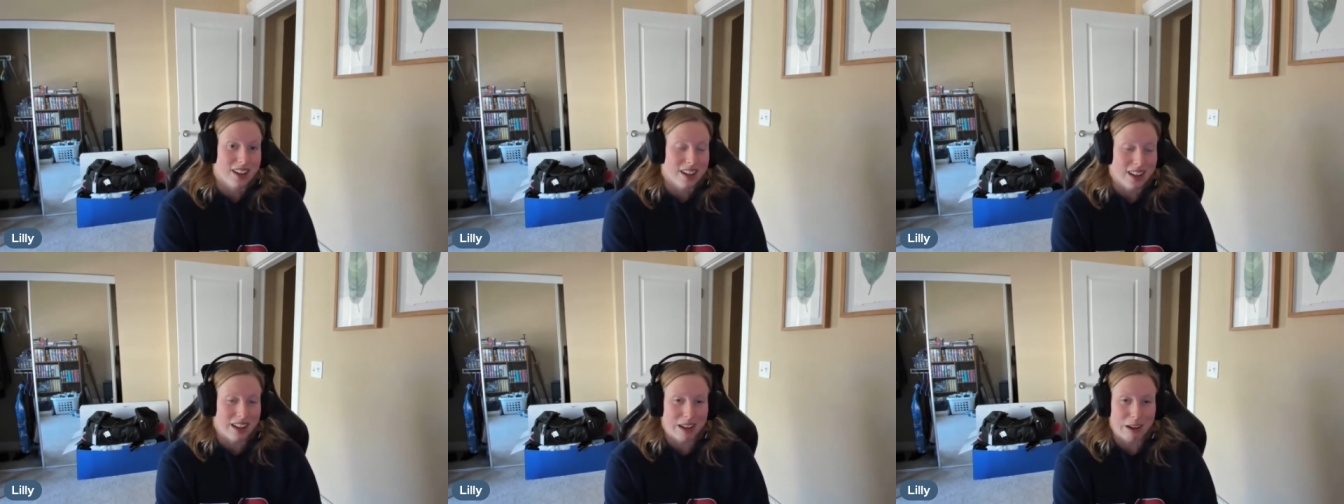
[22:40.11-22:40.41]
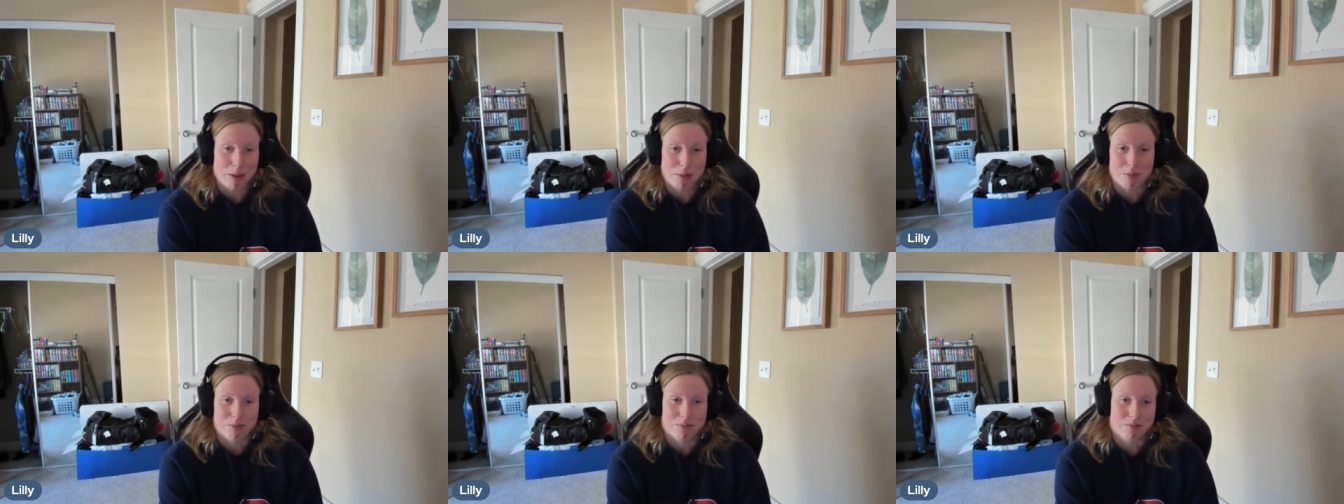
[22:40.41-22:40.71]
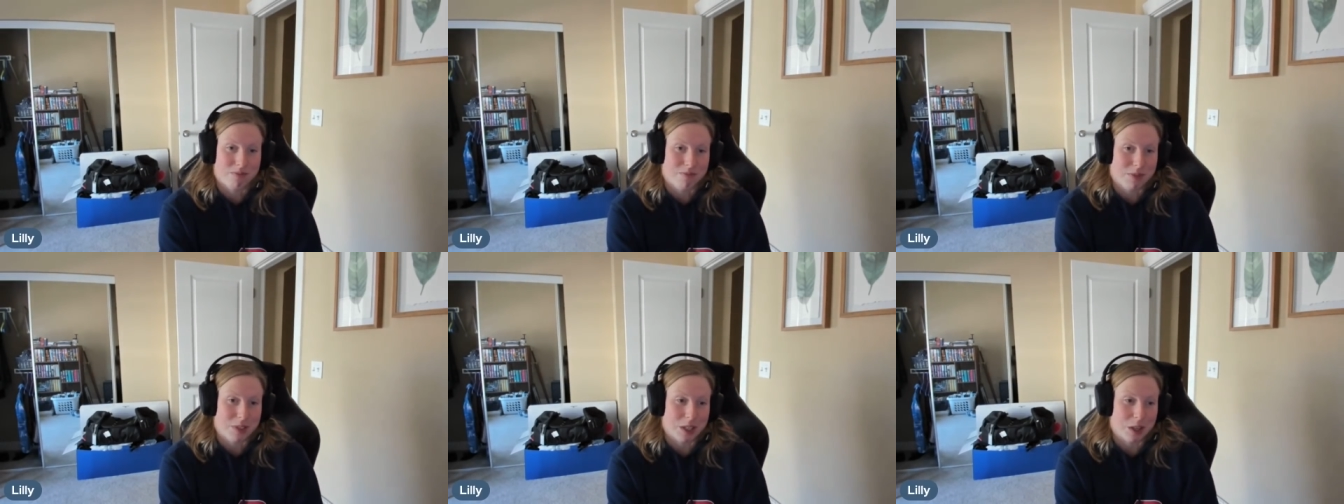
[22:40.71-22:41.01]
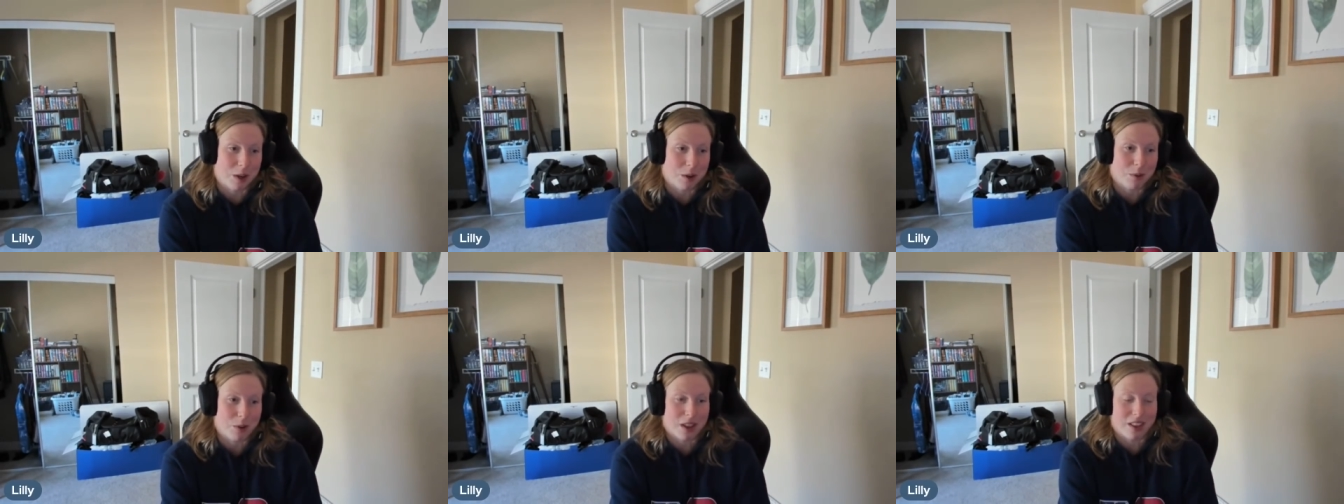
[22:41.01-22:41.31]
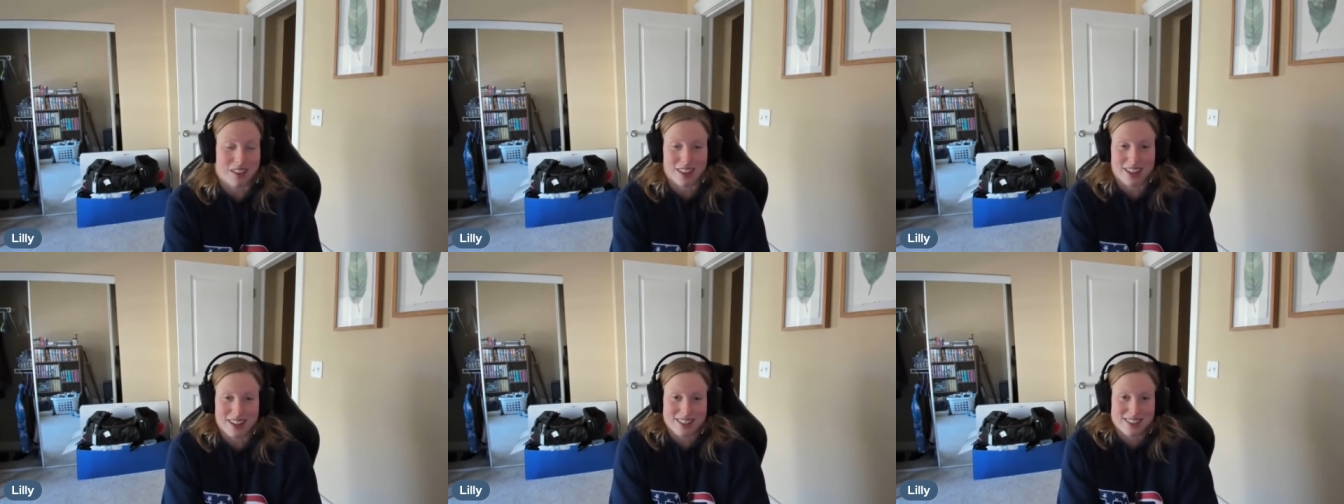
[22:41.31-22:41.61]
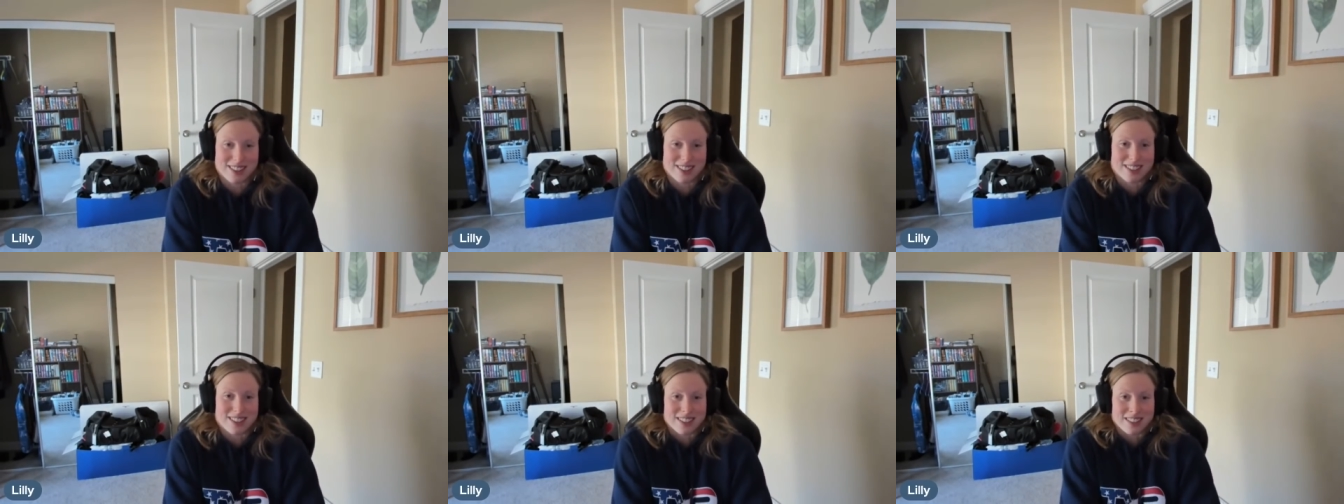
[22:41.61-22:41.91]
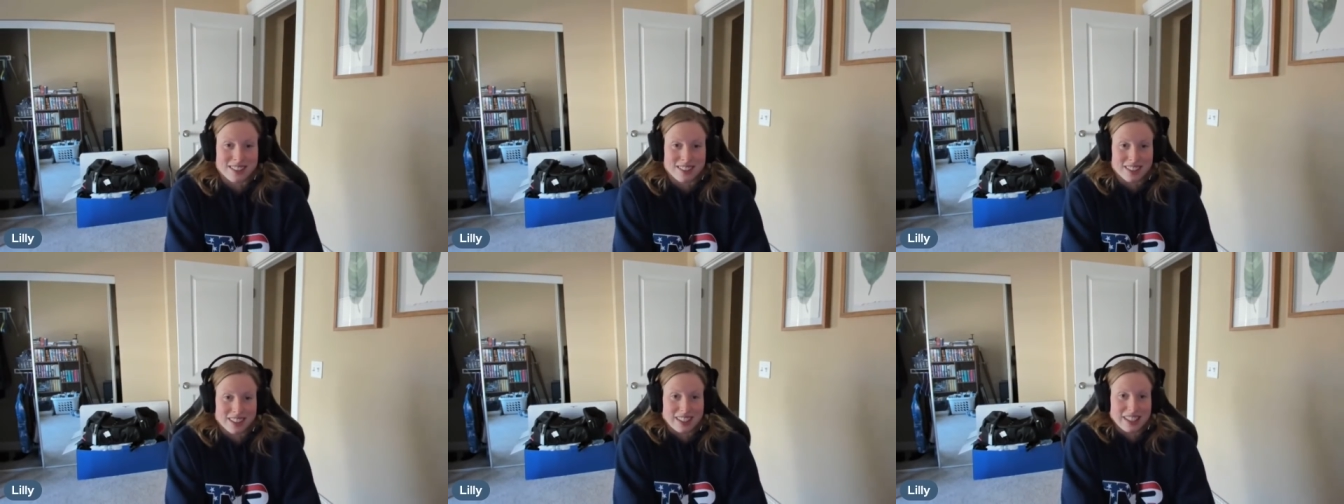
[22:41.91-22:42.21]
Um, so whether that's
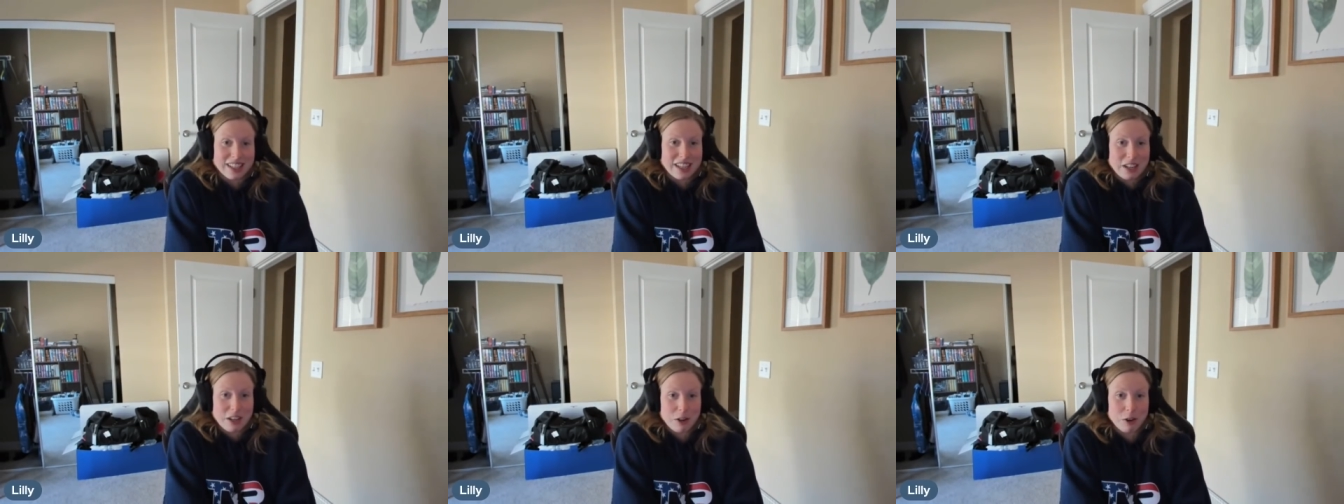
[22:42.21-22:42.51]
cleaning